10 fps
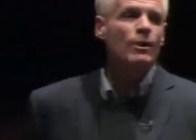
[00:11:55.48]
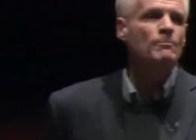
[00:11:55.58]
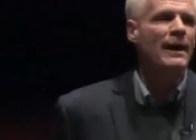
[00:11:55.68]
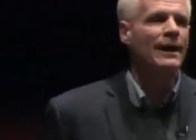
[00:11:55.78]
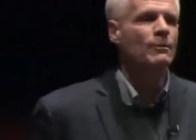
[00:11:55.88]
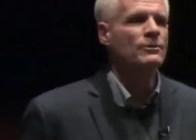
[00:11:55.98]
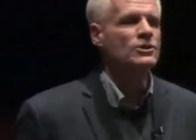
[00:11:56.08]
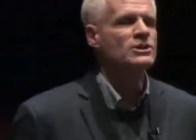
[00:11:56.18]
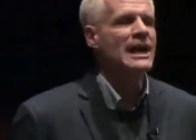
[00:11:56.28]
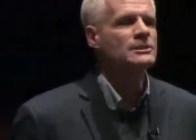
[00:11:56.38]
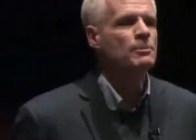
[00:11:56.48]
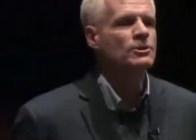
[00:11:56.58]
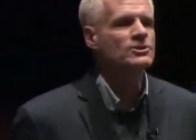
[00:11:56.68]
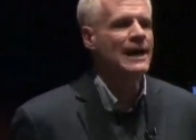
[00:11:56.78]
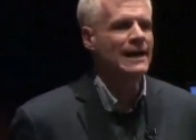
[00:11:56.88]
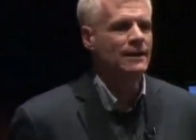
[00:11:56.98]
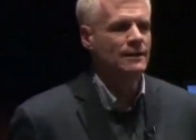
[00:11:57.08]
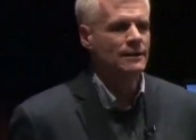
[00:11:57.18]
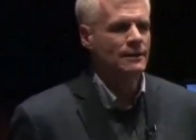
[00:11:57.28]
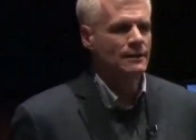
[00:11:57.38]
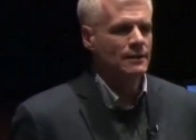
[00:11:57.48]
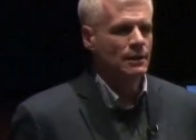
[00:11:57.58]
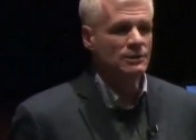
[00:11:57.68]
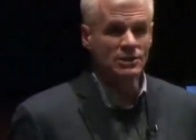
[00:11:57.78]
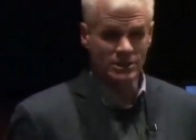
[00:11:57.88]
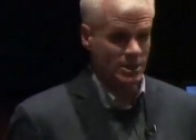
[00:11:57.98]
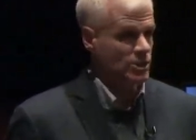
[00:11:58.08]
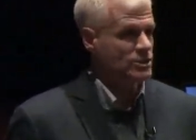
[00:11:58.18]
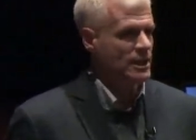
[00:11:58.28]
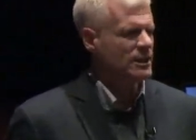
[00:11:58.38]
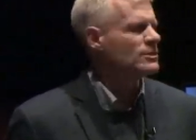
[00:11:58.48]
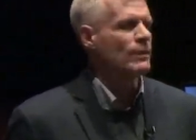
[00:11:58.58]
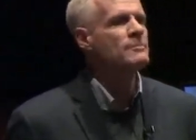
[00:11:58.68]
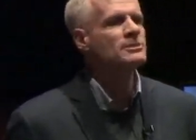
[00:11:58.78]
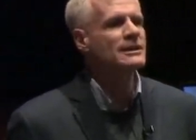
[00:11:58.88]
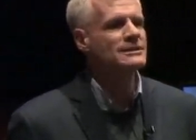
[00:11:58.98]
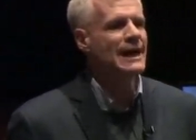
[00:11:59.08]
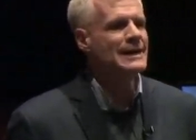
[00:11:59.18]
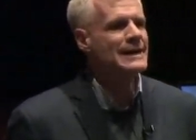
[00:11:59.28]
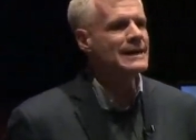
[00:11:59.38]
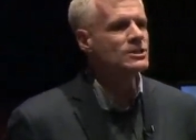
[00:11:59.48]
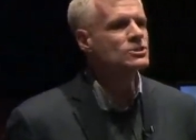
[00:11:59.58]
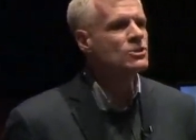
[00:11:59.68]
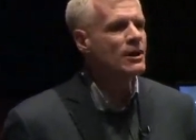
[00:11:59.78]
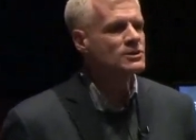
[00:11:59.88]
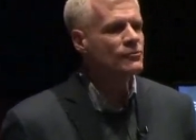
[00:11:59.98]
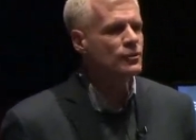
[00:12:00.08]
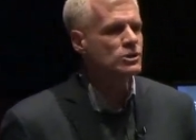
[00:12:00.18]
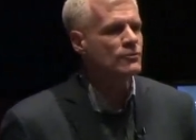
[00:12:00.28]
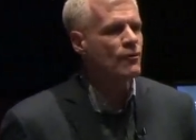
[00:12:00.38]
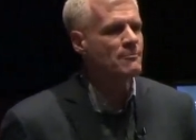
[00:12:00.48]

or parrot what the textbook said, or what the teacher said, or the website said, is not sufficient for